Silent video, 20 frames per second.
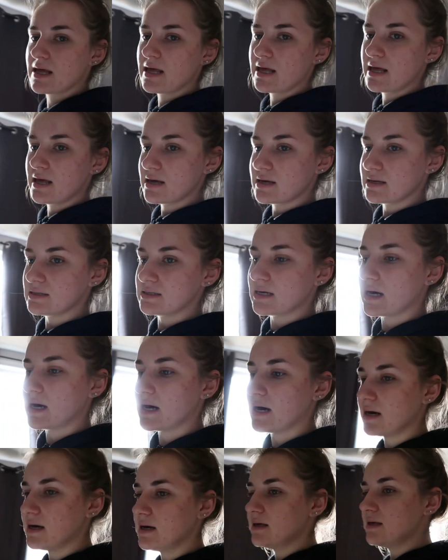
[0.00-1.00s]
and
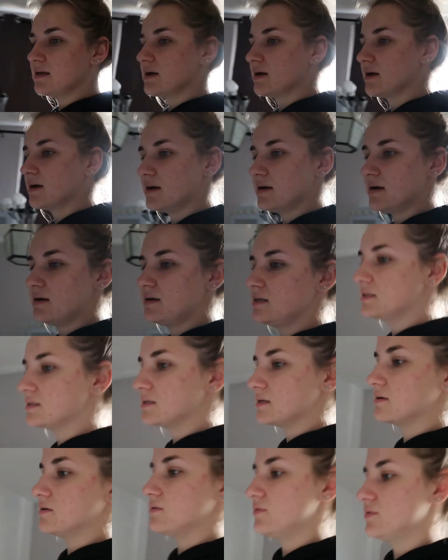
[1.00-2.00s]
I kind
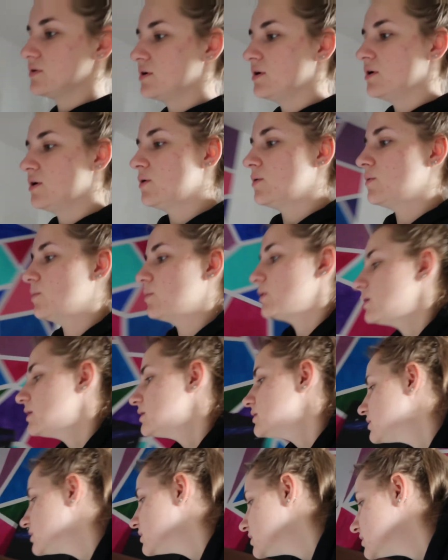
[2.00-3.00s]
of
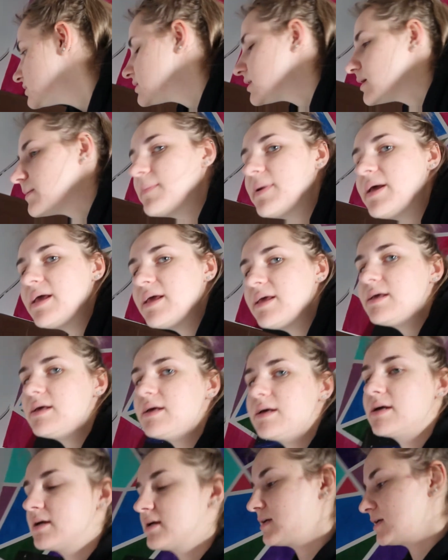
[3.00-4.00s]
wanted to
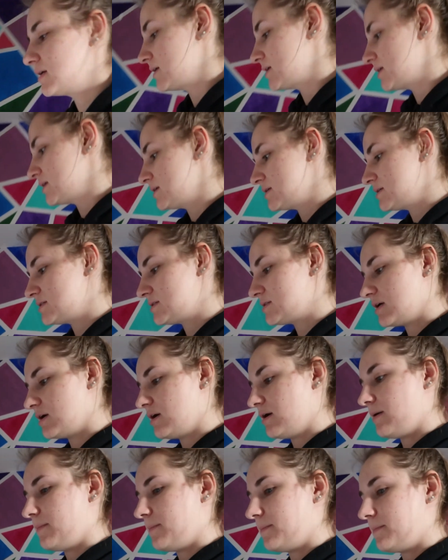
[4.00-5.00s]
make
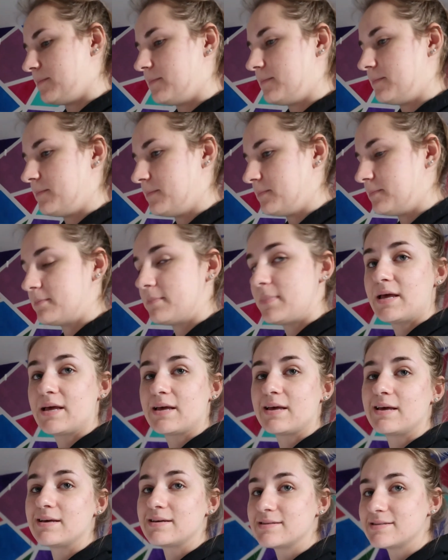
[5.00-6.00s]
some
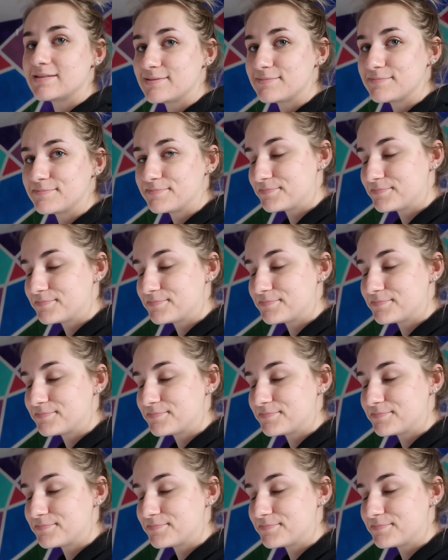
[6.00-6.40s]
pancakes.